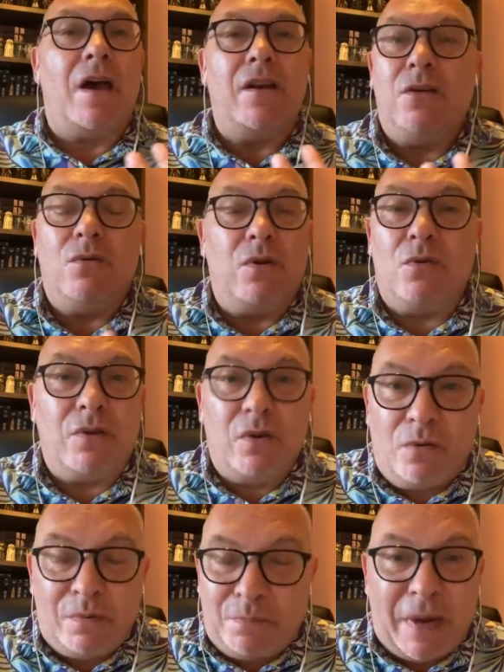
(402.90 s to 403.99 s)
and
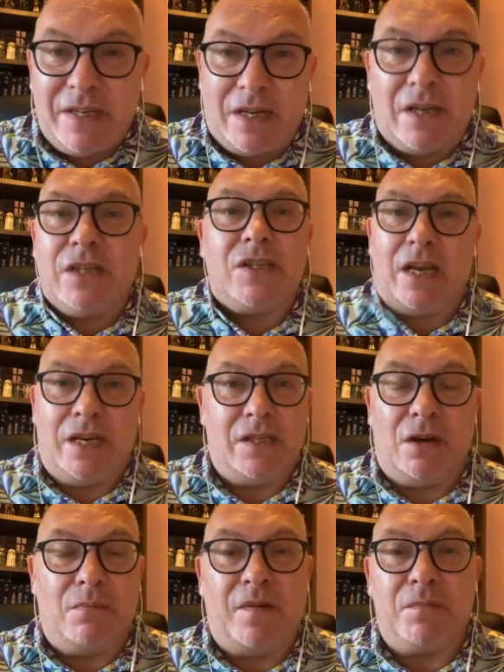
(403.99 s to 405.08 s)
you're basically setting
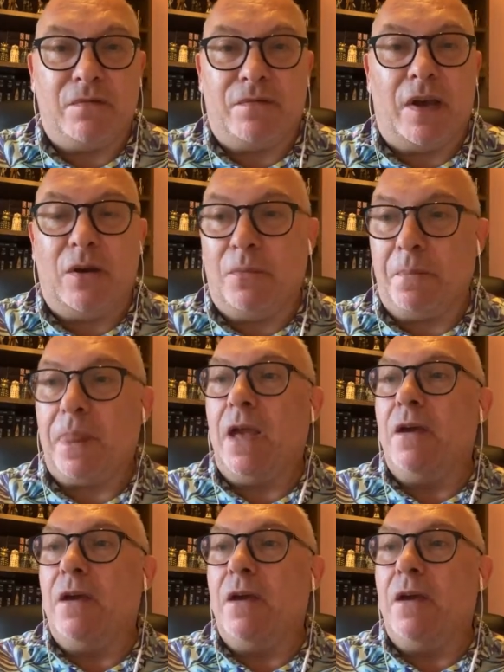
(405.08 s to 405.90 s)
yourself up to fail.